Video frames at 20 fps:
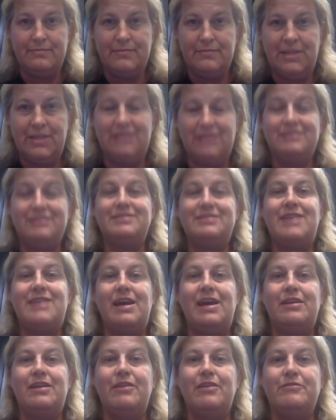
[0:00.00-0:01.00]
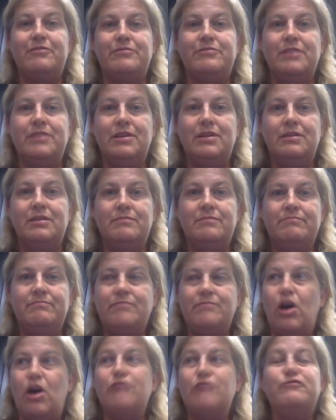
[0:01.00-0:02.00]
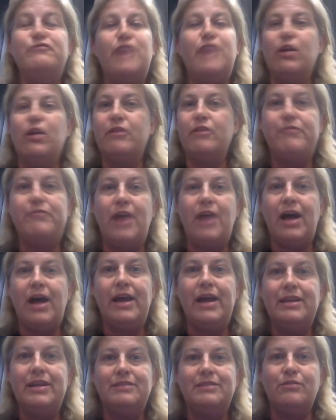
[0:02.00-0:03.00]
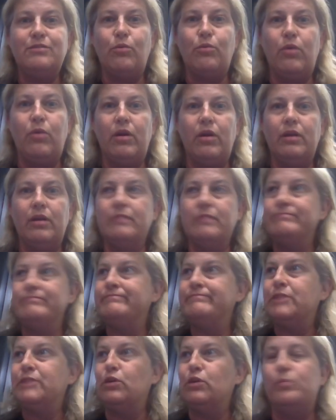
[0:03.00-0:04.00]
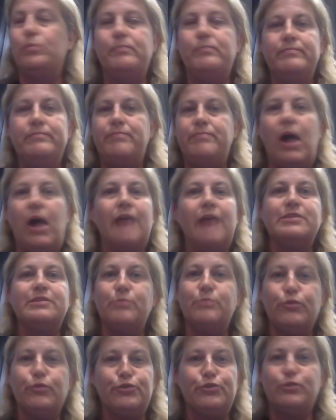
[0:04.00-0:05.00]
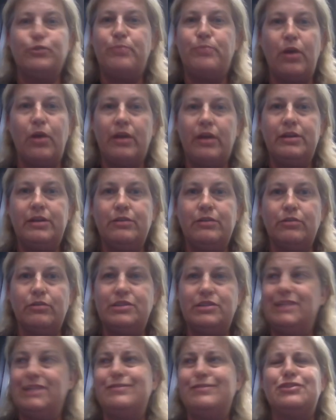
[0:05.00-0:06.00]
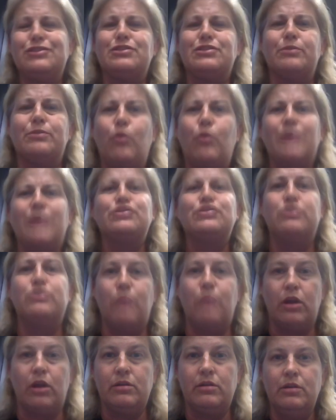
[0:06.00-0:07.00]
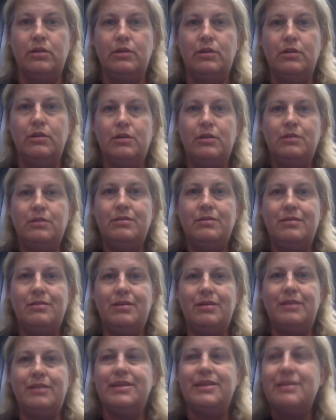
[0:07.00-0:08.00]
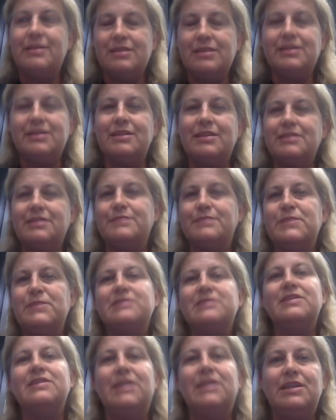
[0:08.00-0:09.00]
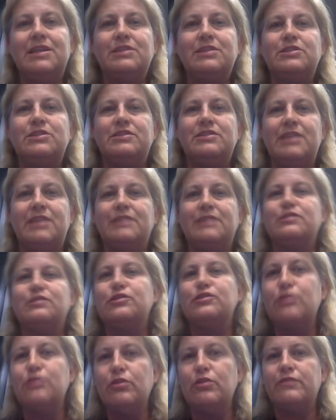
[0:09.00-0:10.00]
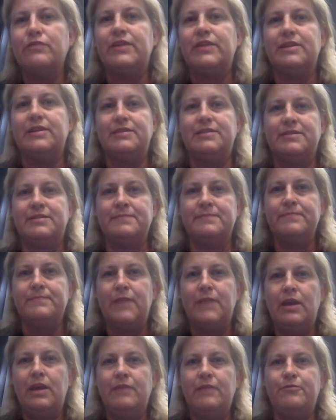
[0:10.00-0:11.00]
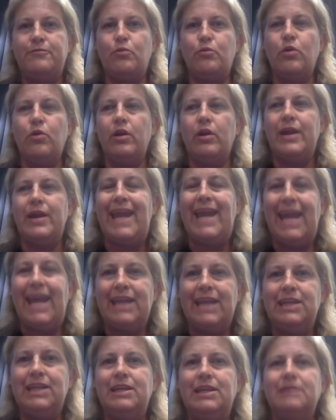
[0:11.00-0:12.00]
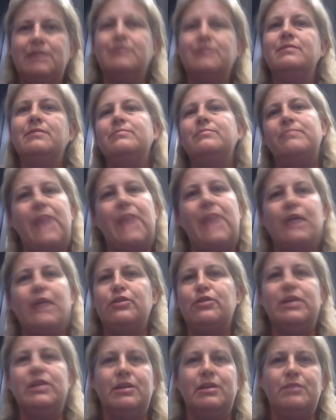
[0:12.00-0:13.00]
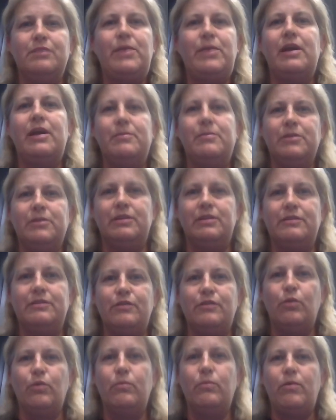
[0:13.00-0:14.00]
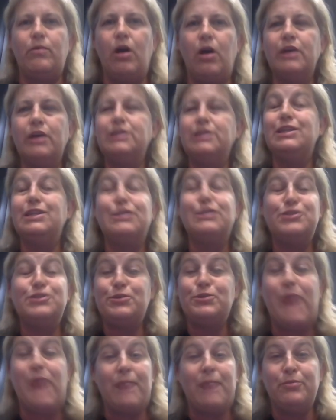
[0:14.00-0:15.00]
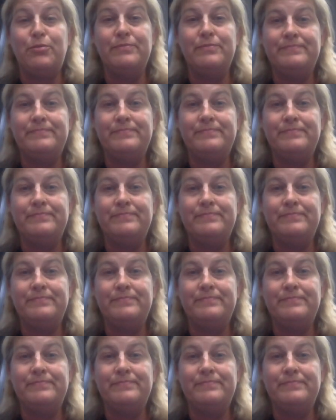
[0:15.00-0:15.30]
instead of unverified or possible third party, or even just a question mark. I think that it's misleading to say service for any battery incompatibility. So all you need to do, Apple,